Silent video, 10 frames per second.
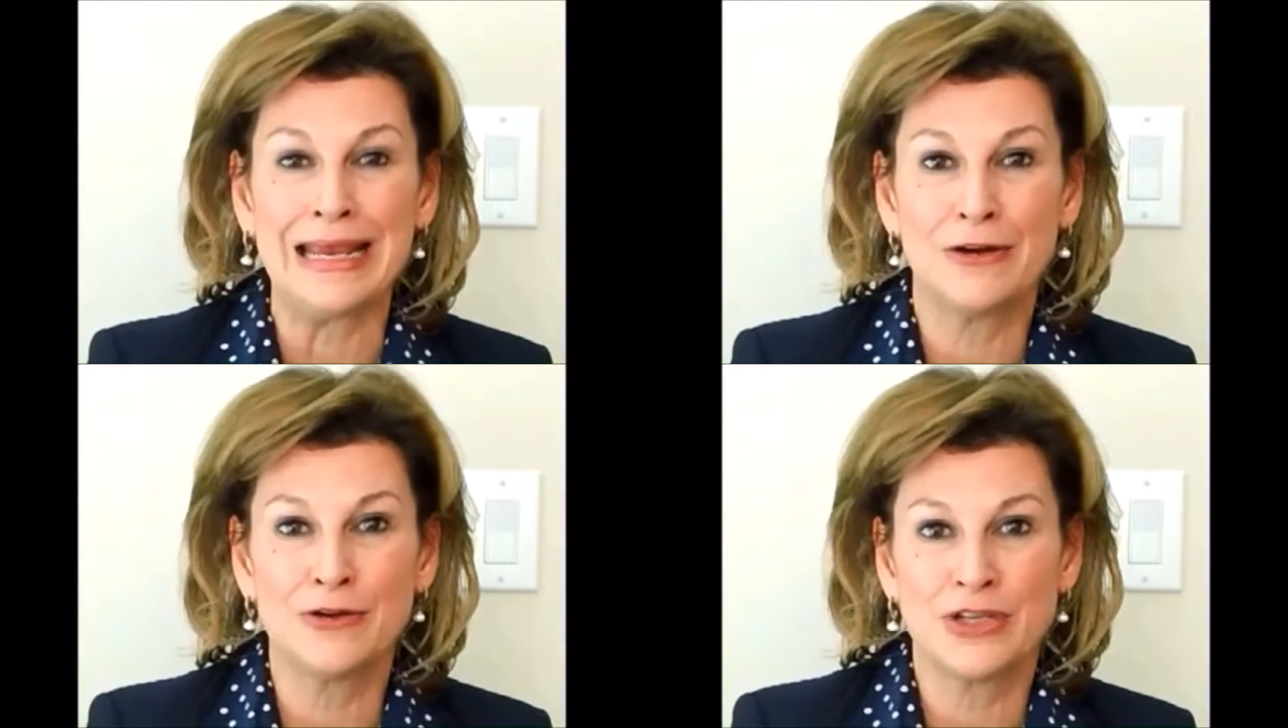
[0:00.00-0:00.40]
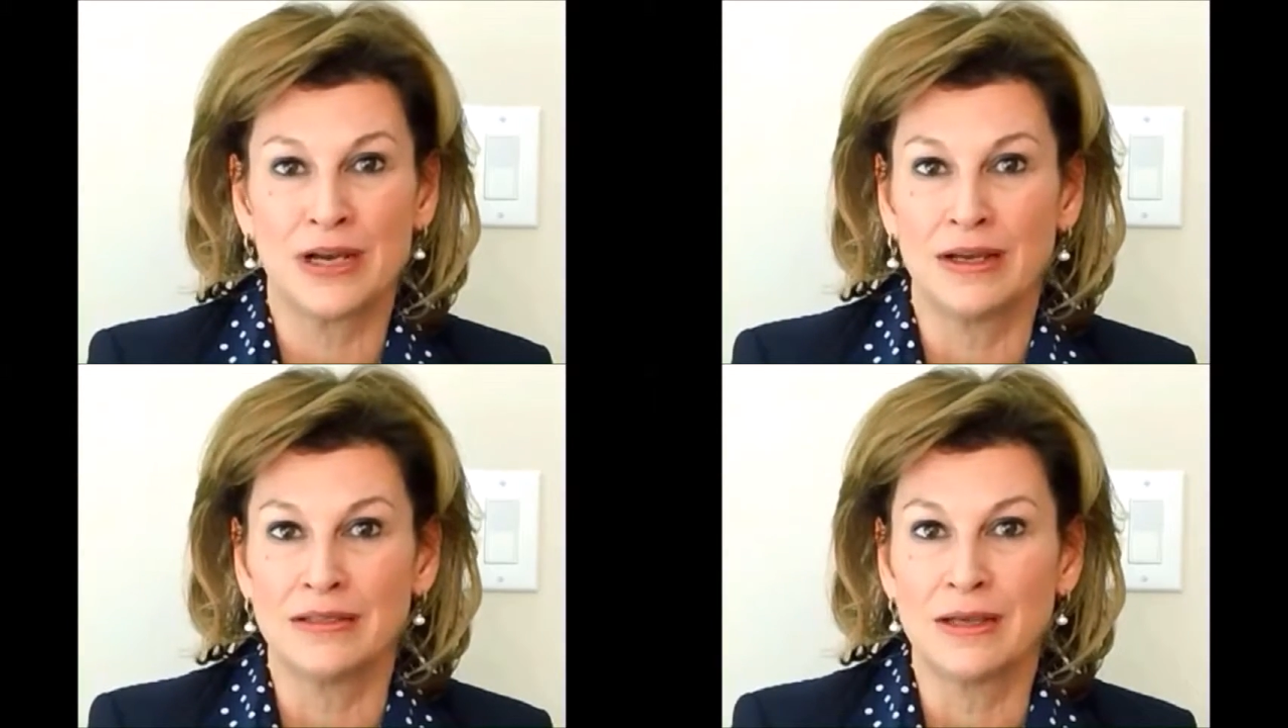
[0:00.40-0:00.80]

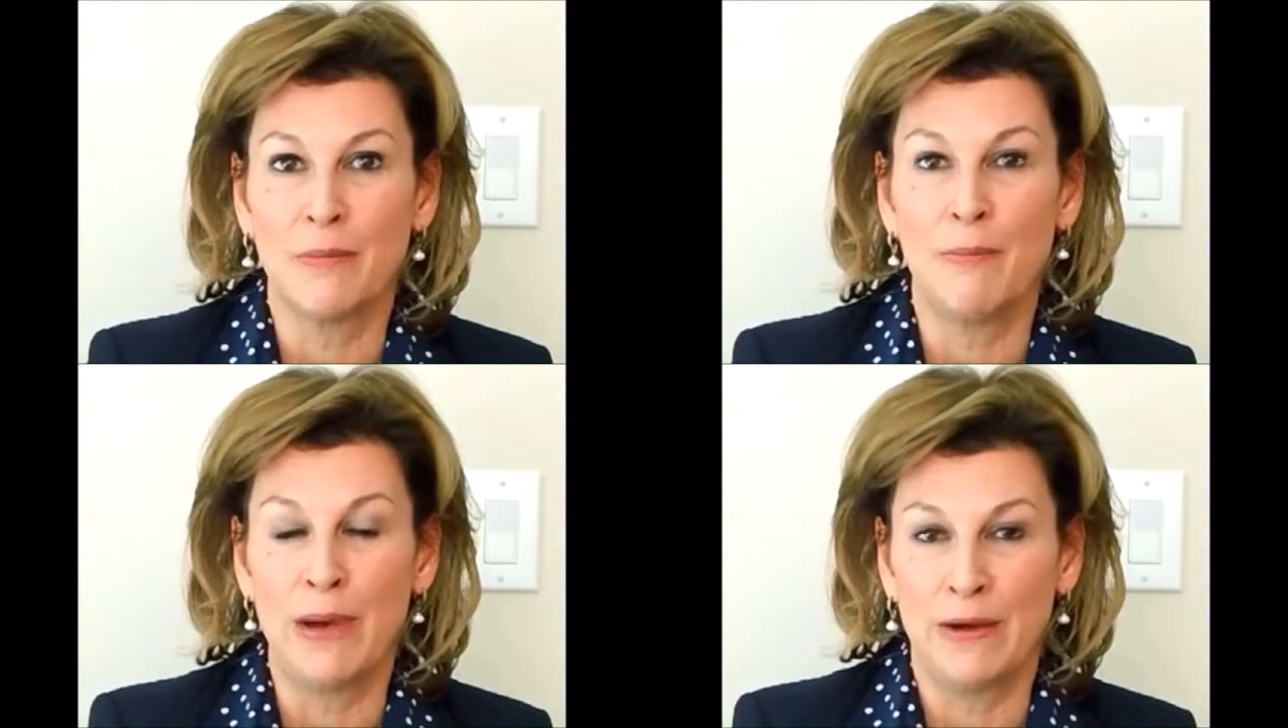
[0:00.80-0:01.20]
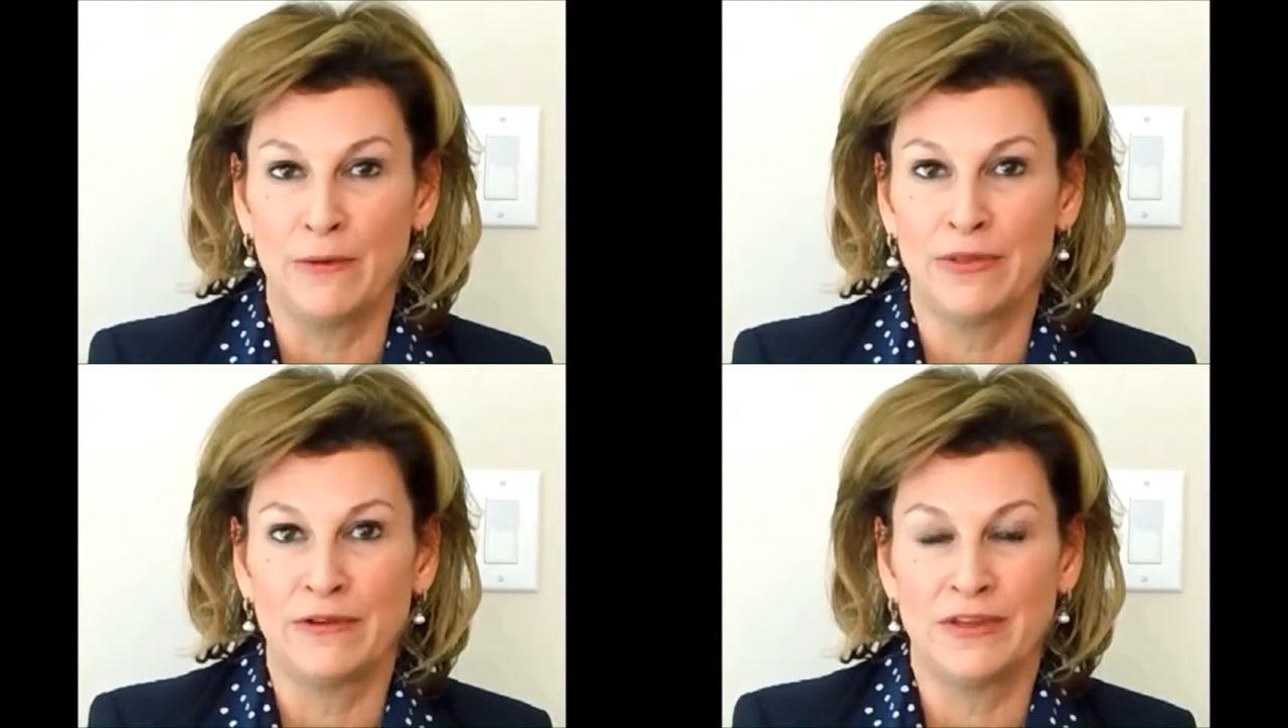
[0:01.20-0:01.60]
energize
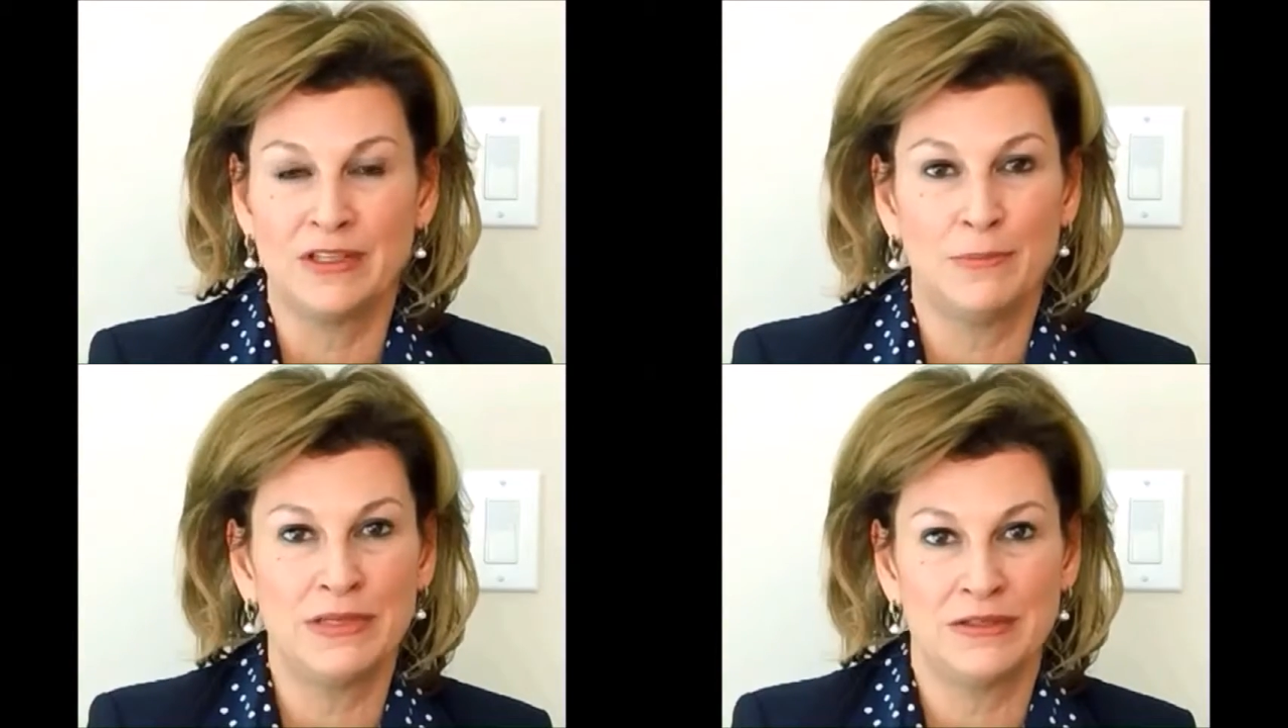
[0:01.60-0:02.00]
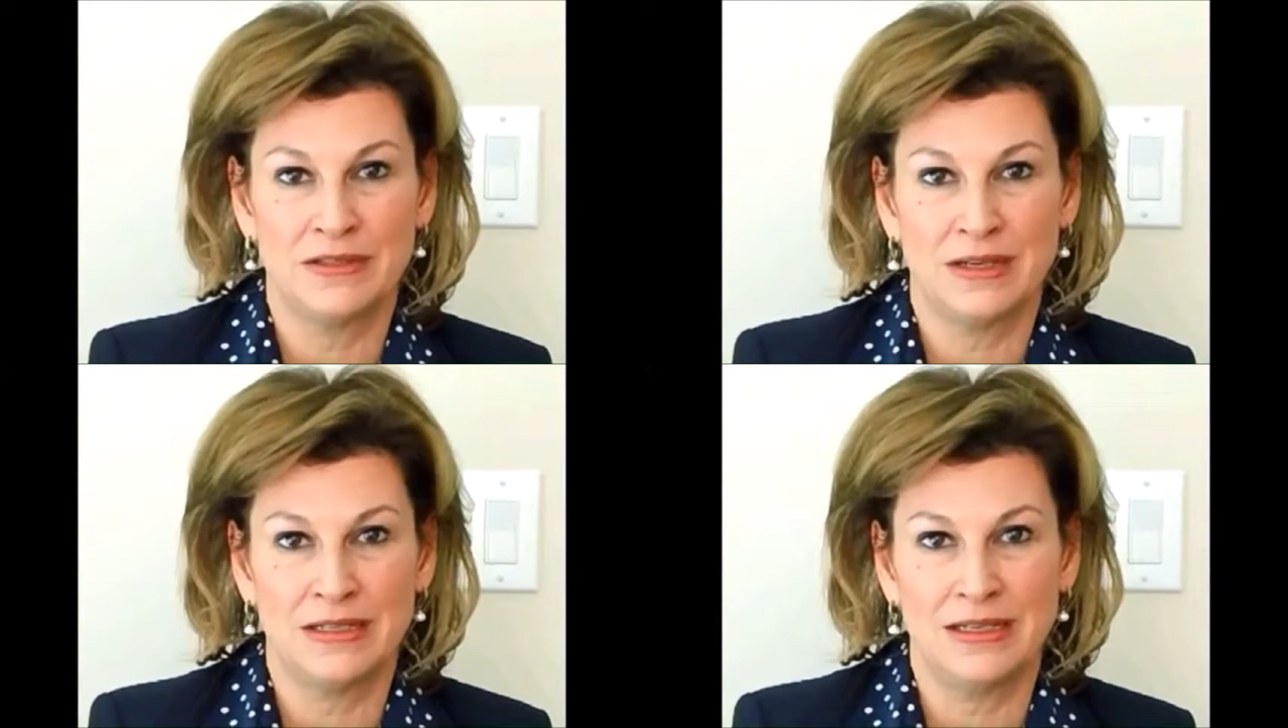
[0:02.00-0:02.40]
both of these
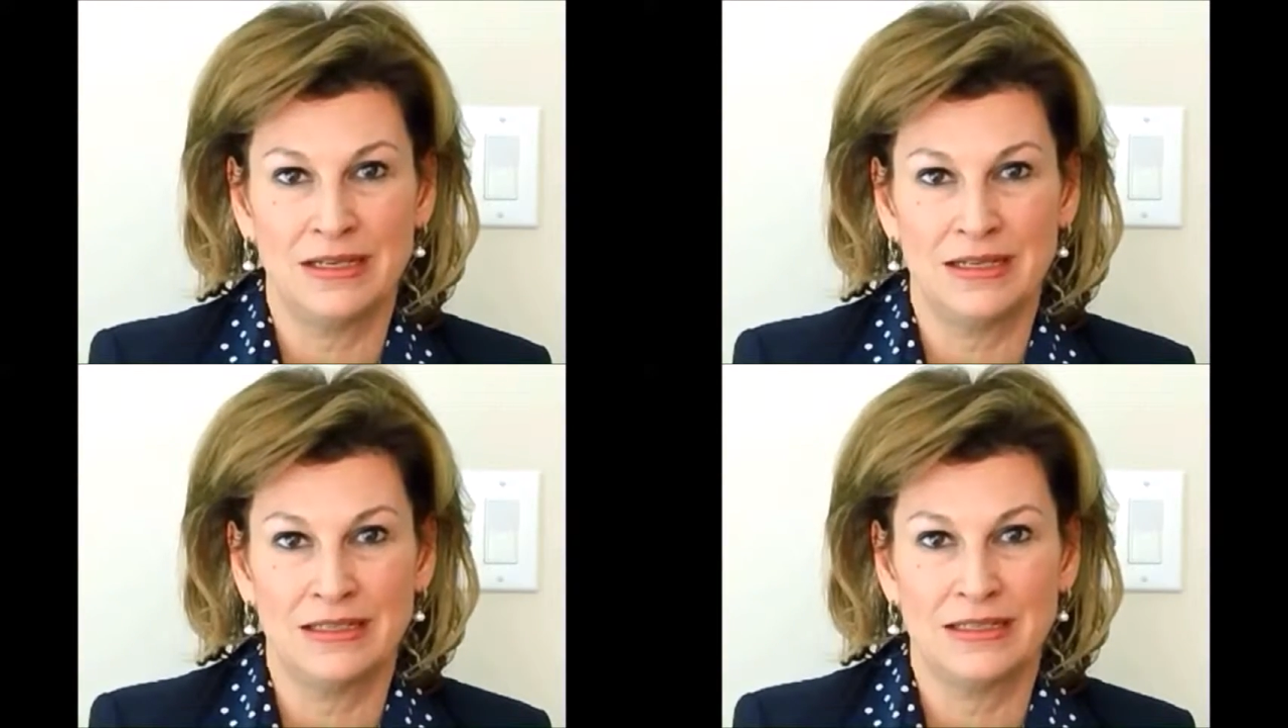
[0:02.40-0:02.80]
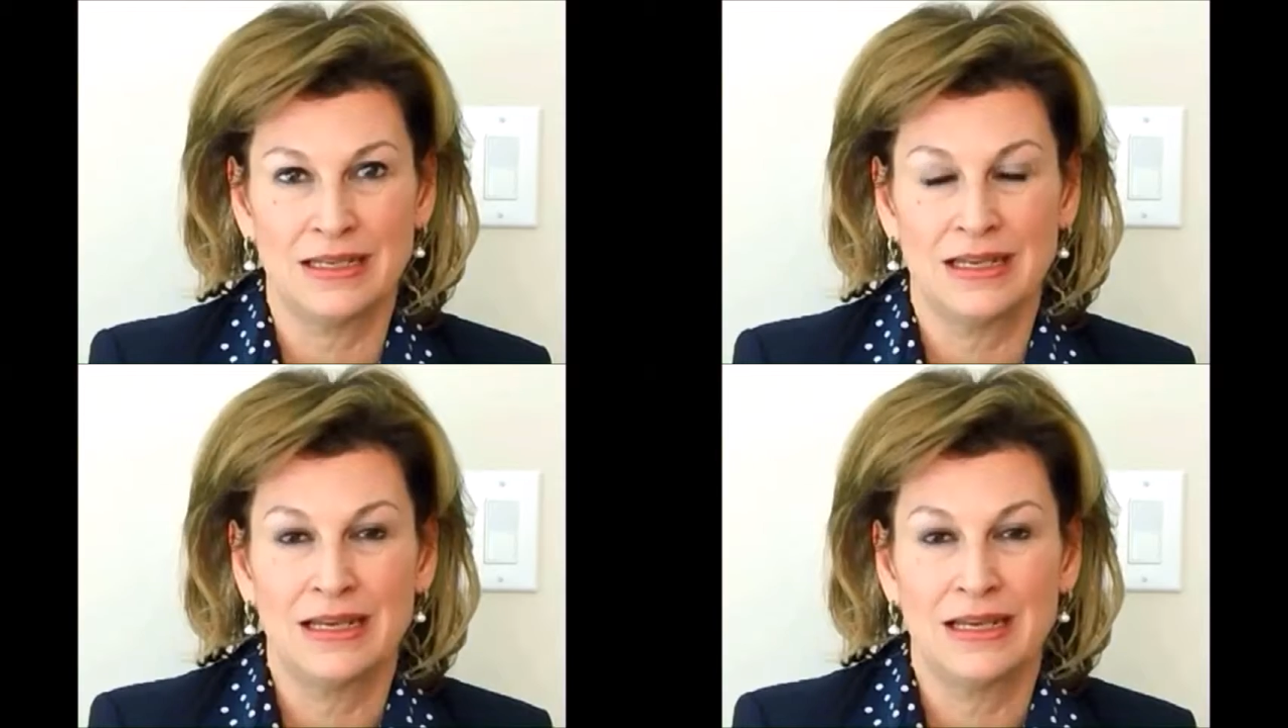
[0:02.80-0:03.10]
business ideas.